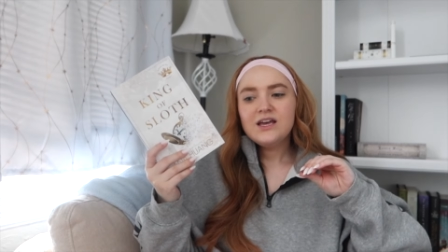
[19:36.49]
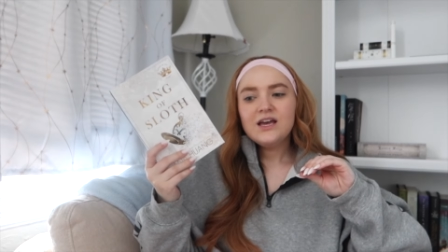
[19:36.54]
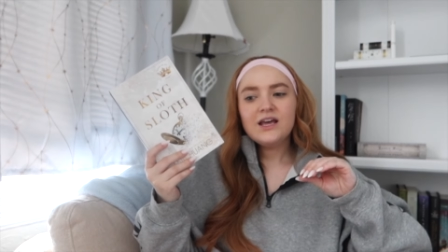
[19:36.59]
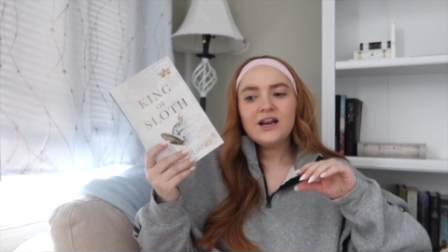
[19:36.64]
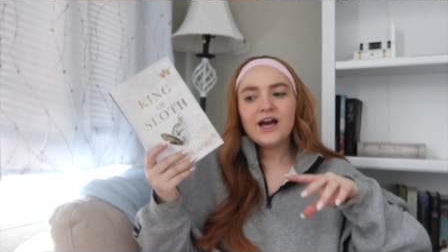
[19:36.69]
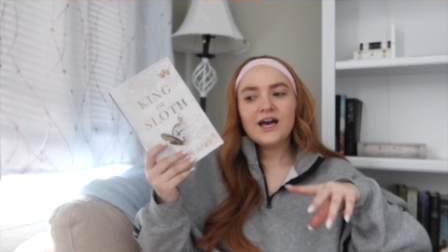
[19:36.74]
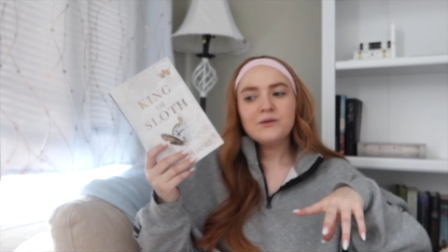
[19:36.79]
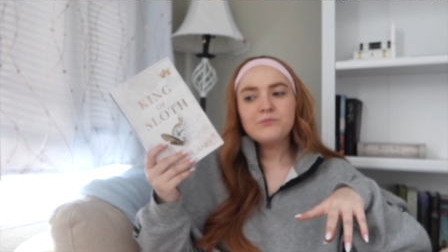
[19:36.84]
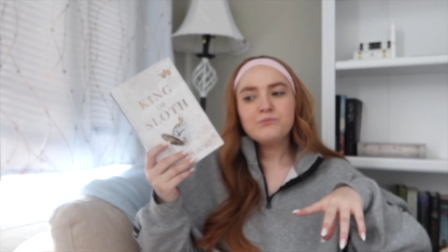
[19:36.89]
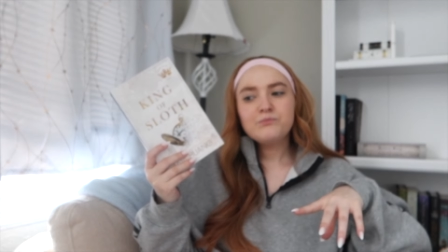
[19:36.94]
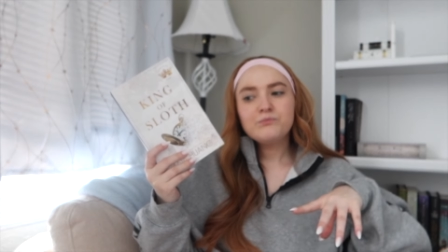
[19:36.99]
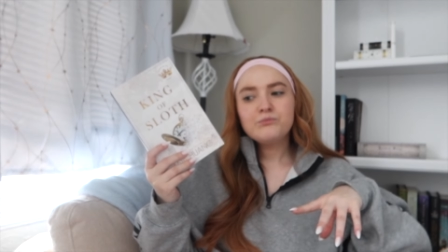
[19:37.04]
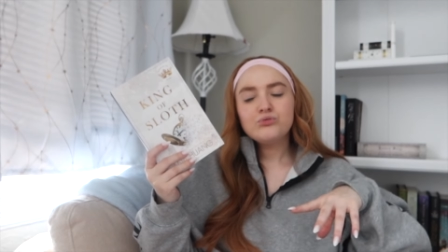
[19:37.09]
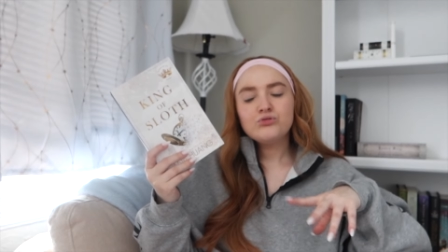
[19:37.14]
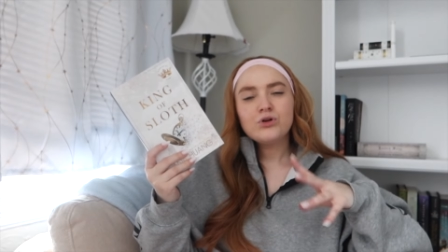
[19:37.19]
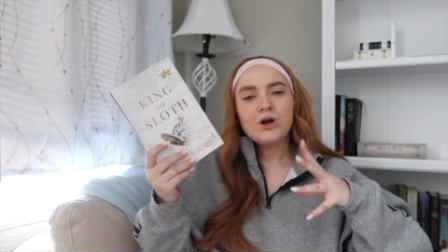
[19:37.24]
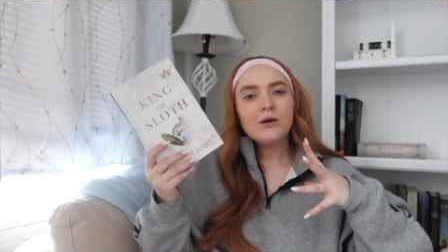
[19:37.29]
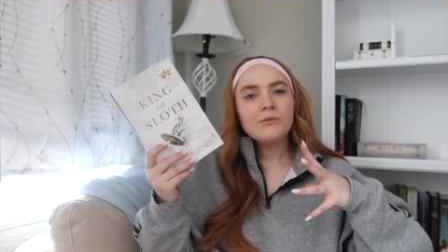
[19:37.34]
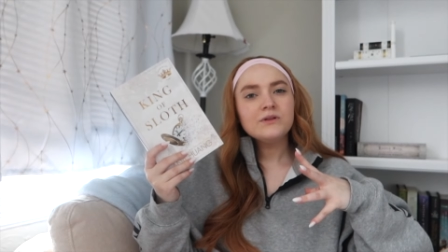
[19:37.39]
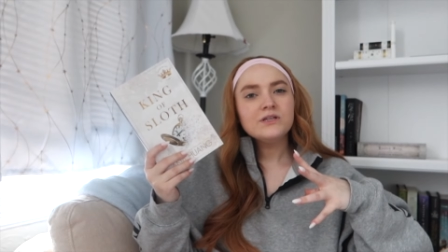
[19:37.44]
It had
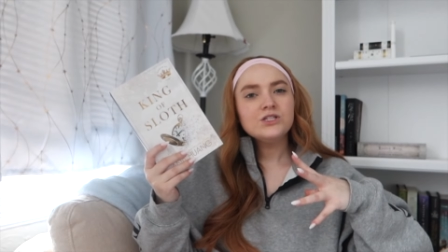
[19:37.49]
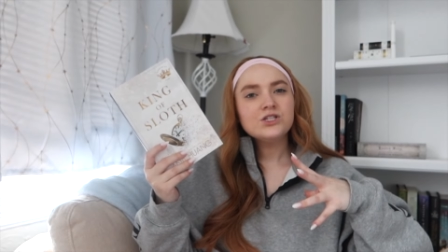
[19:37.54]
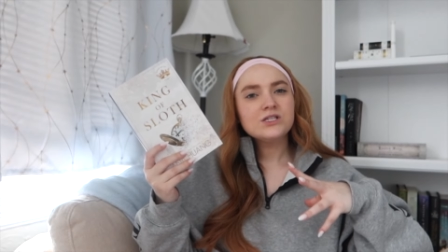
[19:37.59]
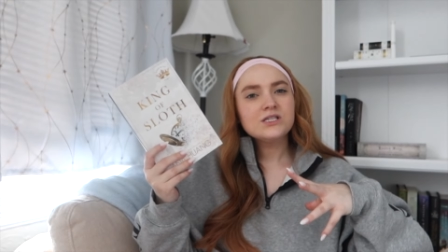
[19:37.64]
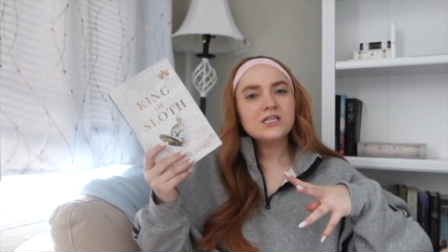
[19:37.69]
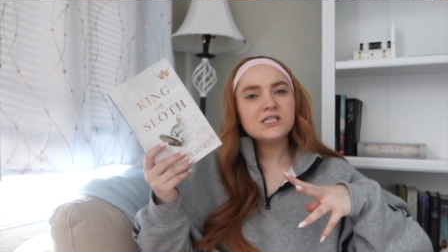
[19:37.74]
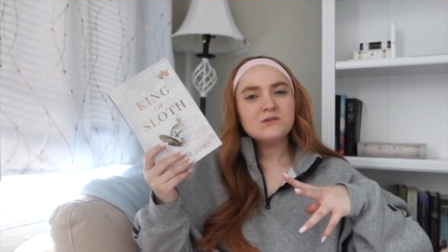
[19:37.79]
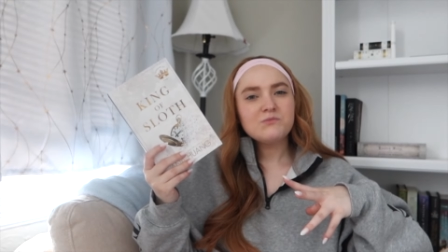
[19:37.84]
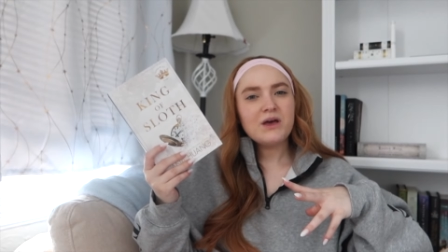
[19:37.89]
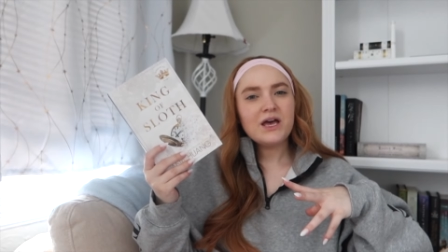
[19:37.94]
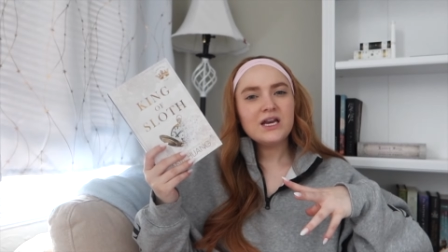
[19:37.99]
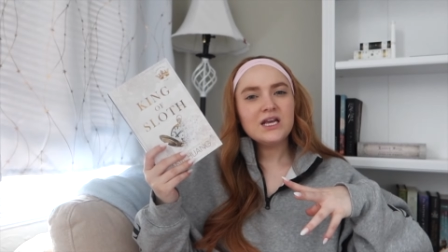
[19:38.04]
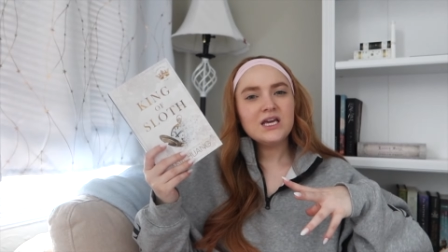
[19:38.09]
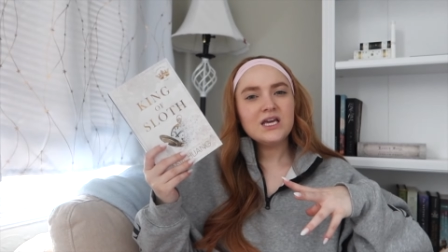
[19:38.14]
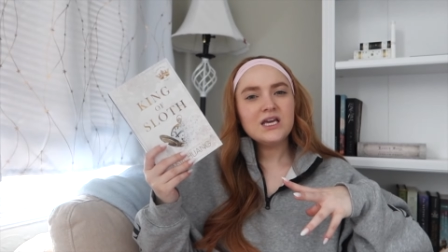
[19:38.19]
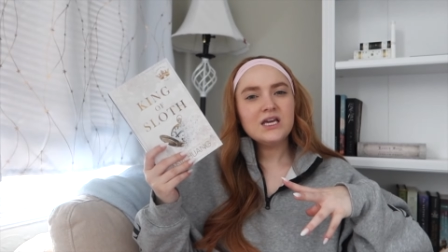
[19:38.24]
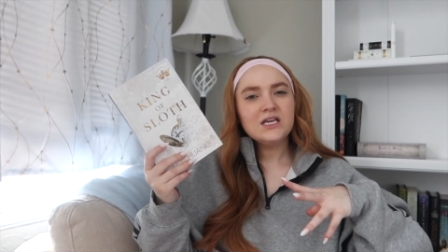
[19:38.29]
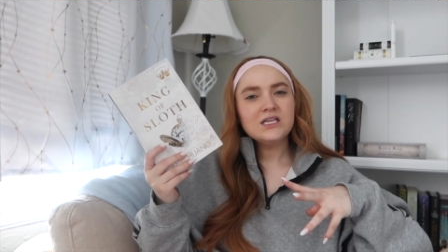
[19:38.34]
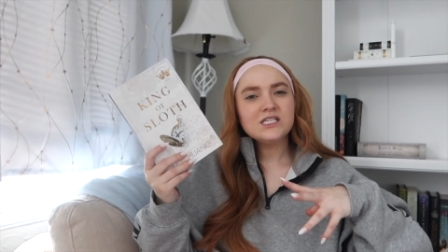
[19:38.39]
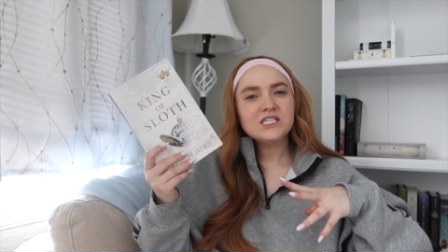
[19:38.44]
probably just as
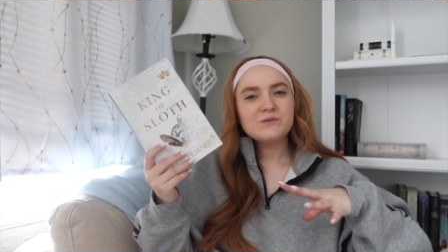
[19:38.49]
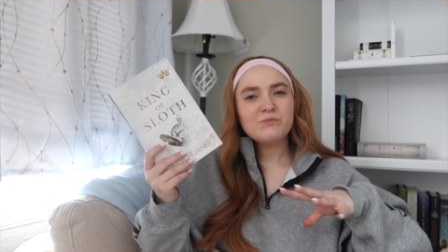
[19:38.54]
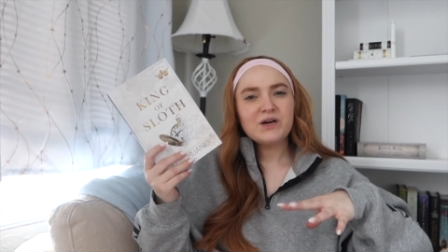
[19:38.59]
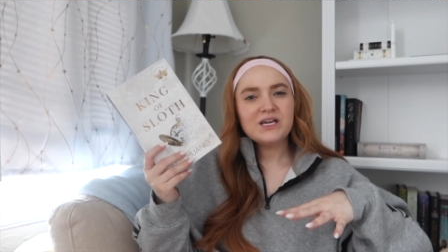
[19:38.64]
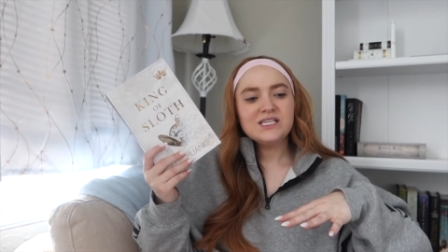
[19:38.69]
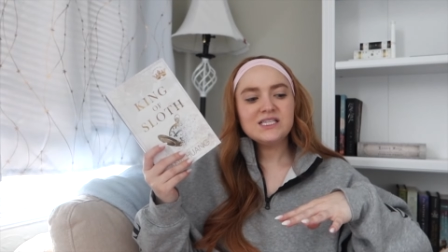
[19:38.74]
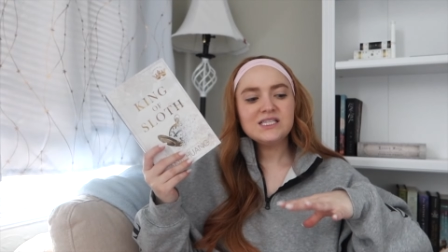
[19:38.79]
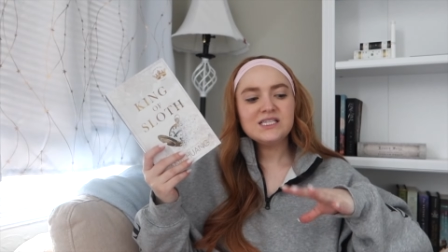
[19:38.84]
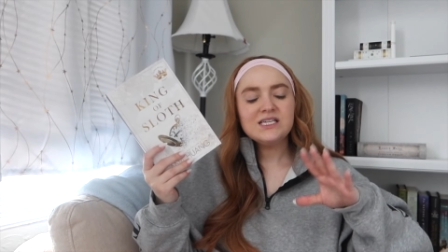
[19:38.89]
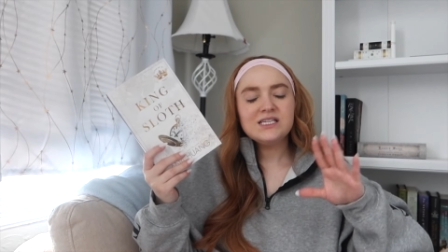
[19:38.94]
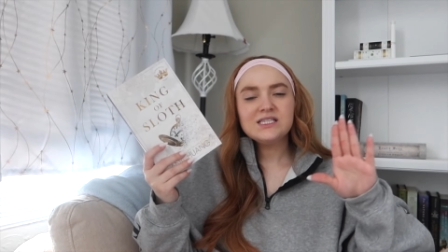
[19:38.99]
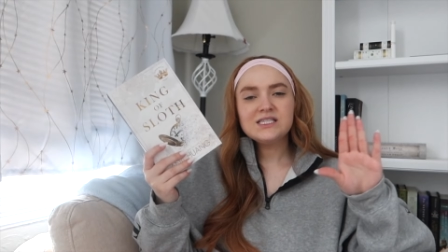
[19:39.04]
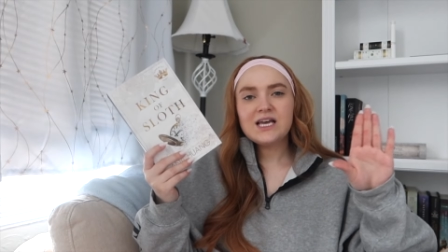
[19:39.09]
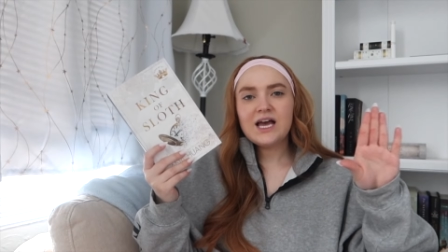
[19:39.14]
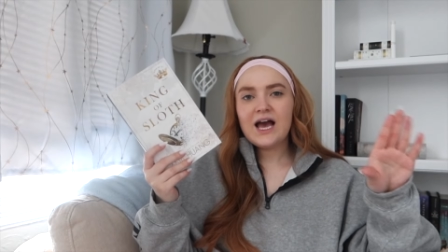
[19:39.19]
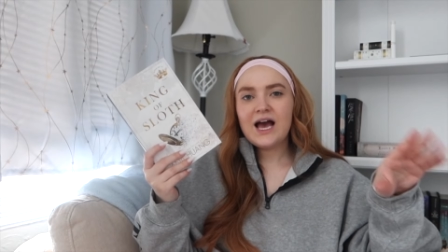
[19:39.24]
many spice scenes